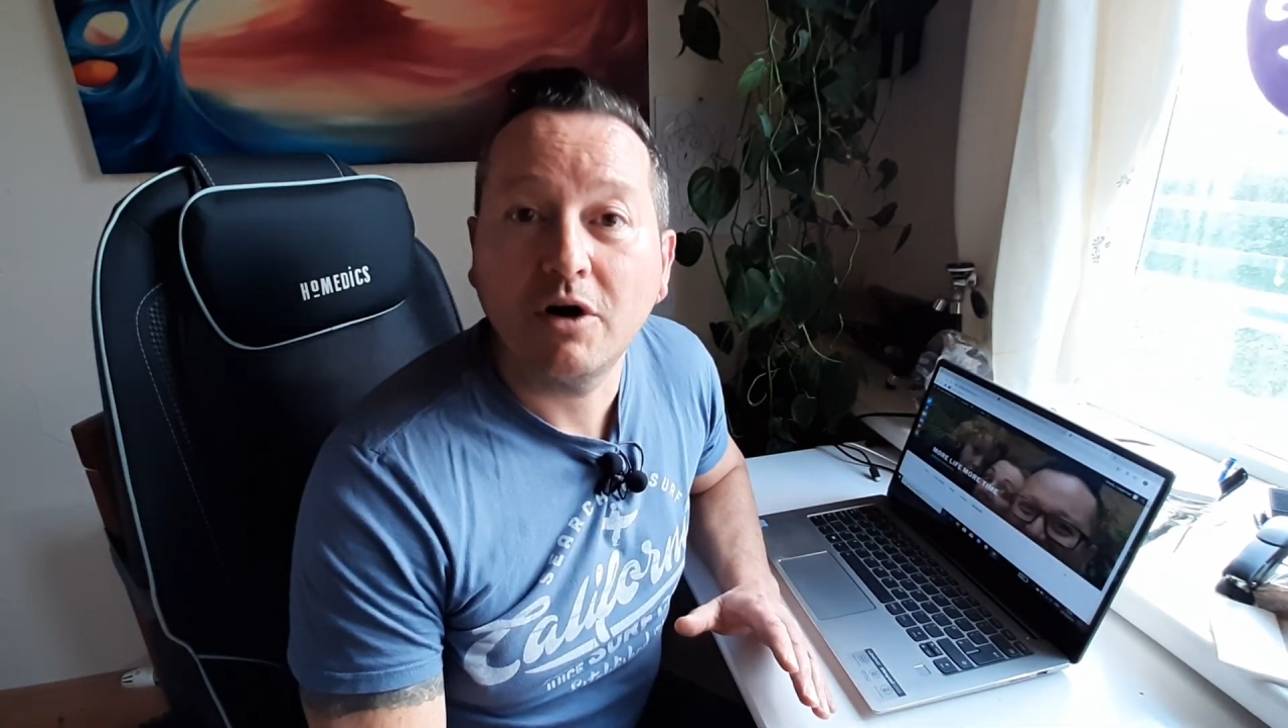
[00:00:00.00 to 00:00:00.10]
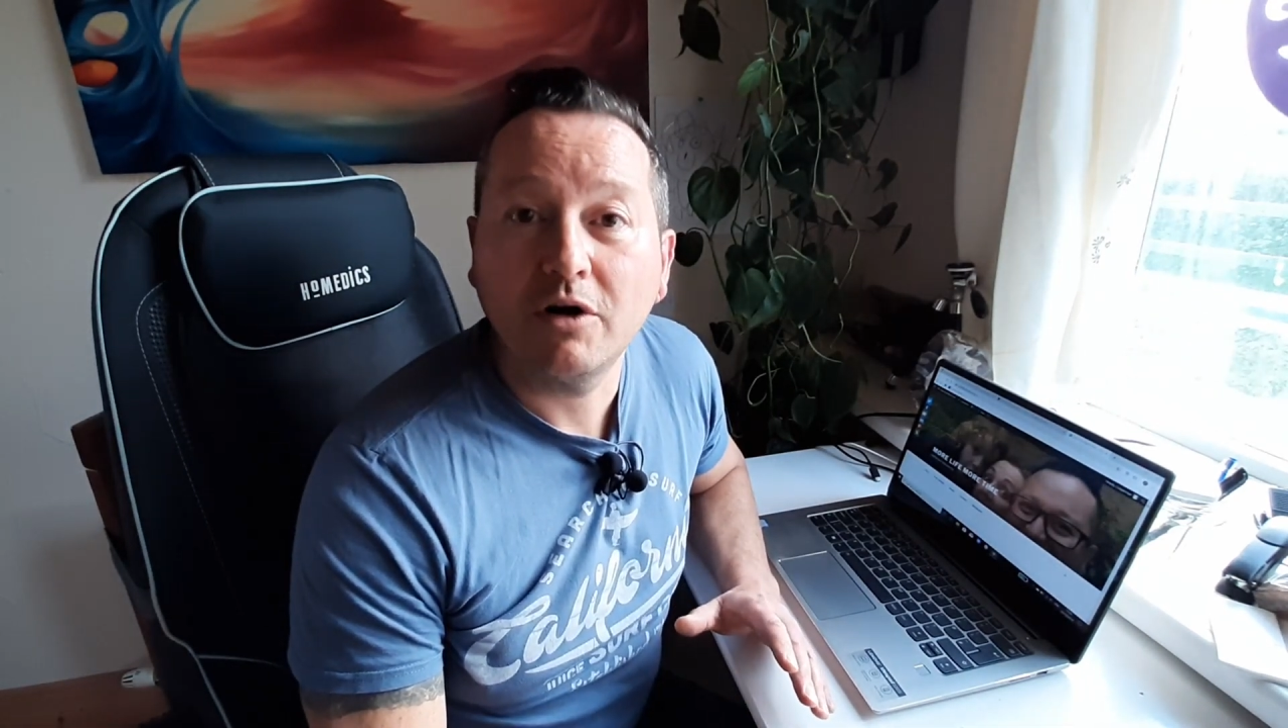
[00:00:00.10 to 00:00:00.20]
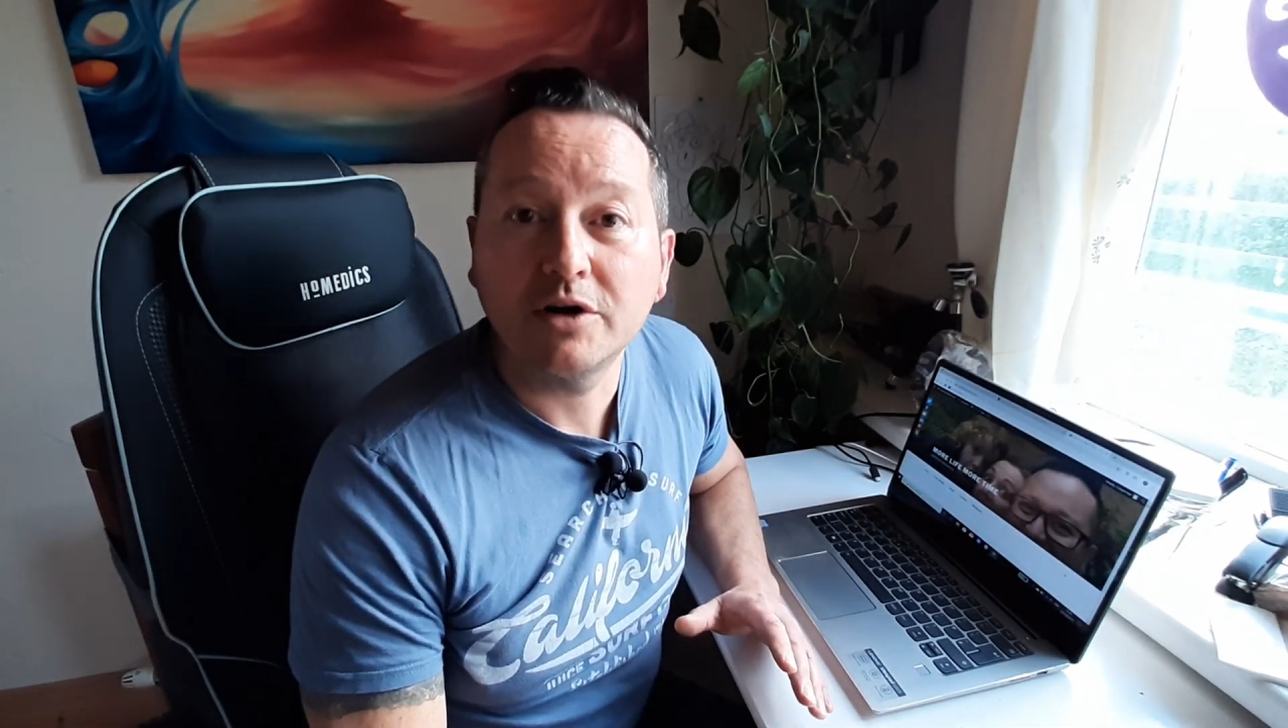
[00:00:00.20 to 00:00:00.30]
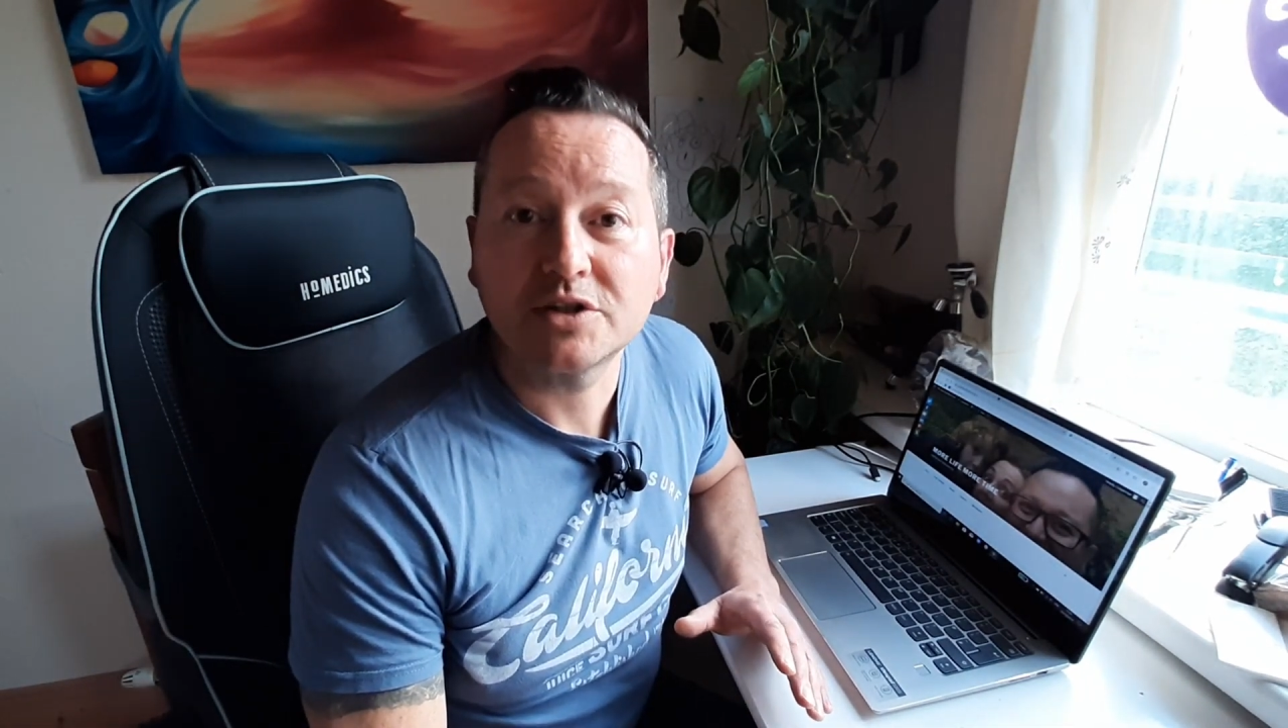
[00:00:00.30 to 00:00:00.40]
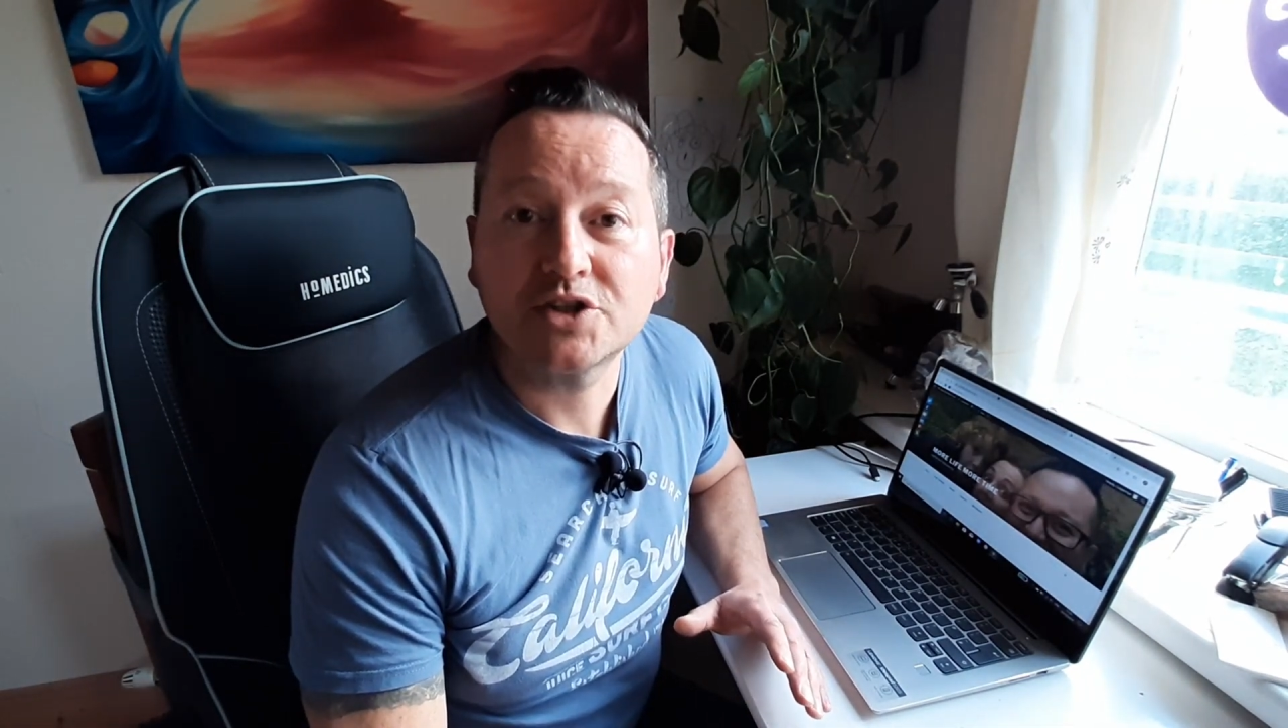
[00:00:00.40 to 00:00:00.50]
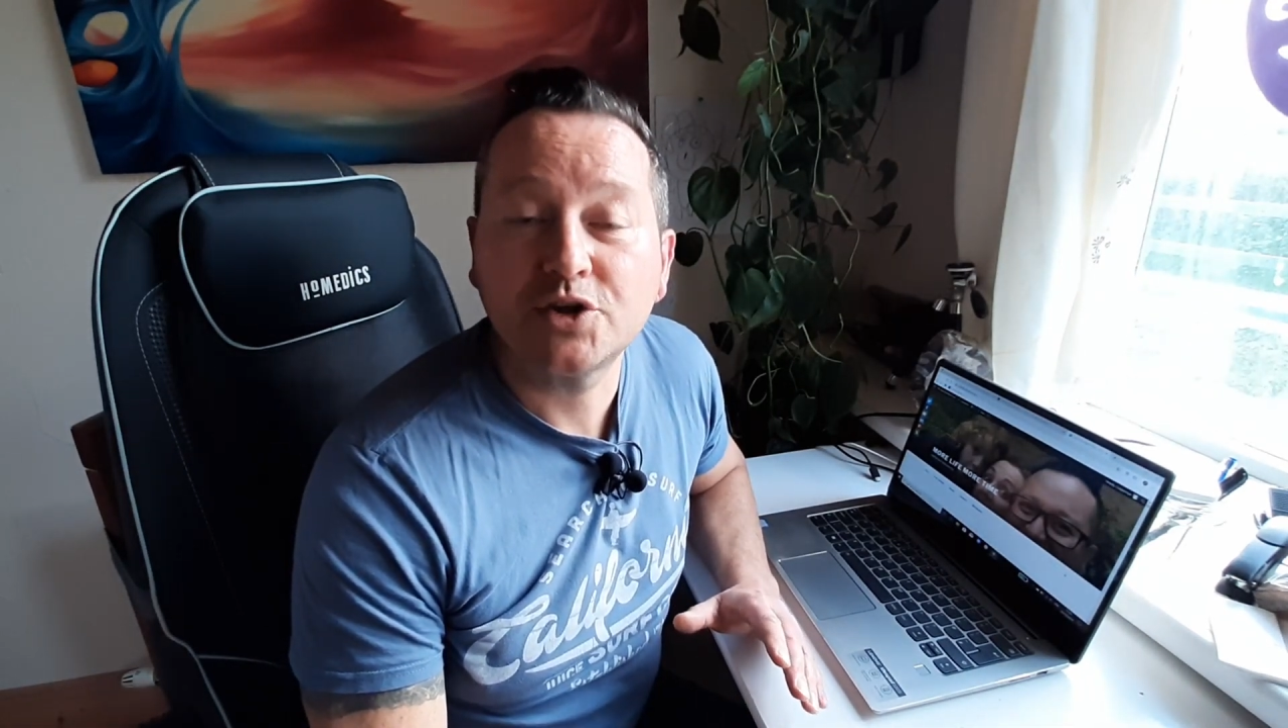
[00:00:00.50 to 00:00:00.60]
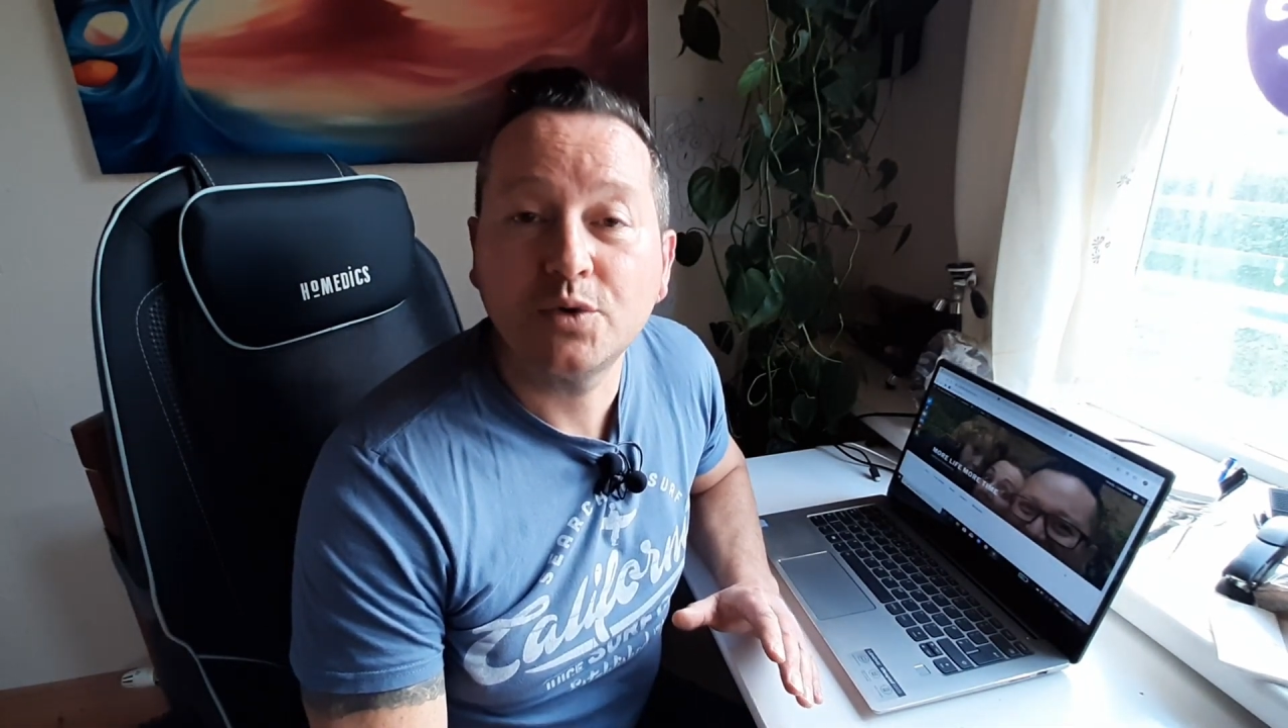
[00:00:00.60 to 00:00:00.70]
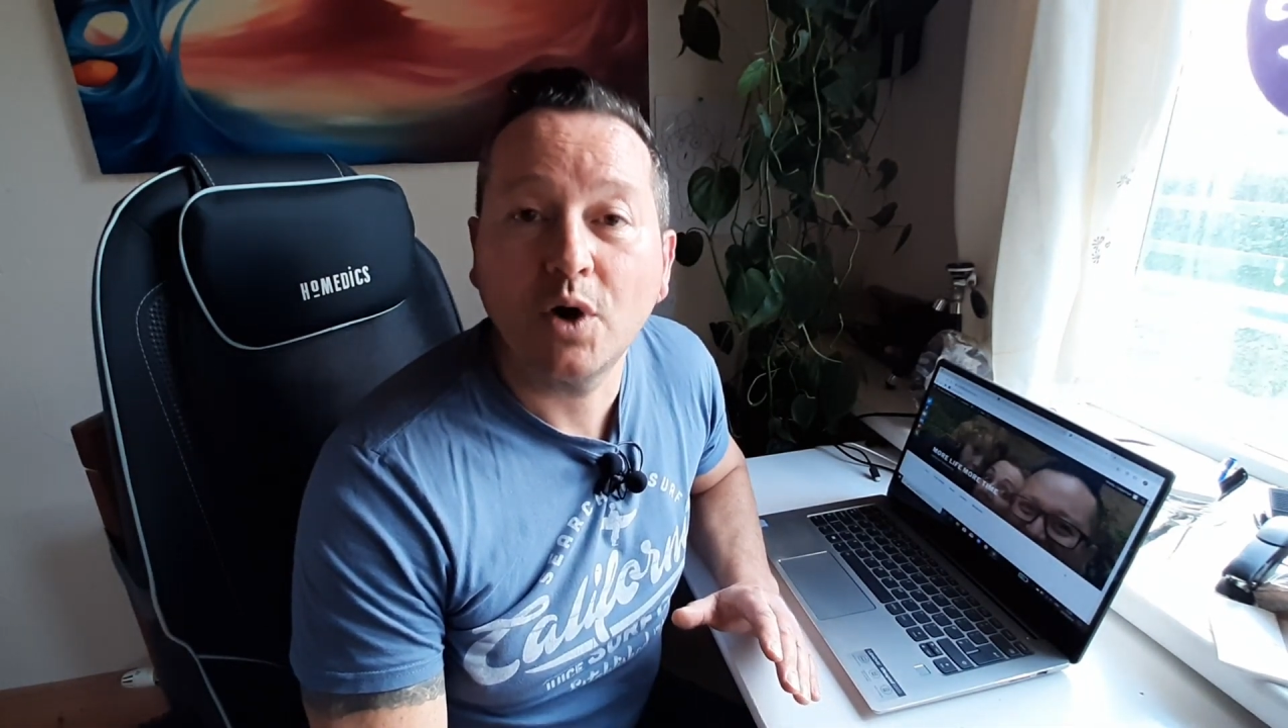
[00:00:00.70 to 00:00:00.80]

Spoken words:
eyes to